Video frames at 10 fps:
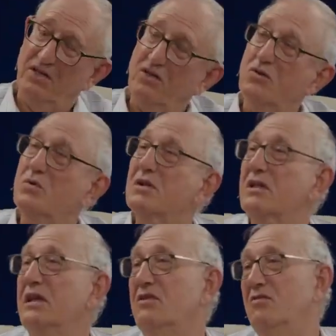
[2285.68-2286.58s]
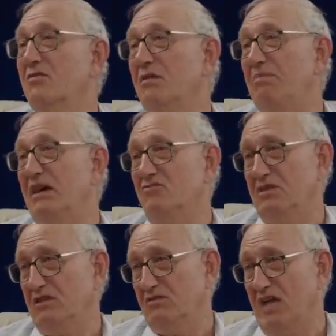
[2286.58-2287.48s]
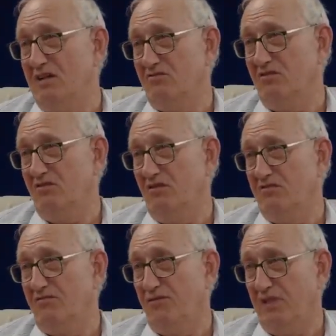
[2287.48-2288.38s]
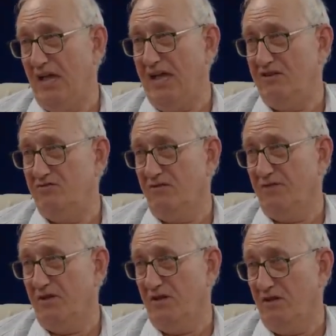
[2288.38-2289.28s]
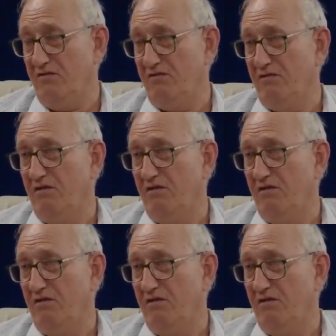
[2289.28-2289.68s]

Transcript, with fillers: you will get to about 6,000 years for the age of the earth.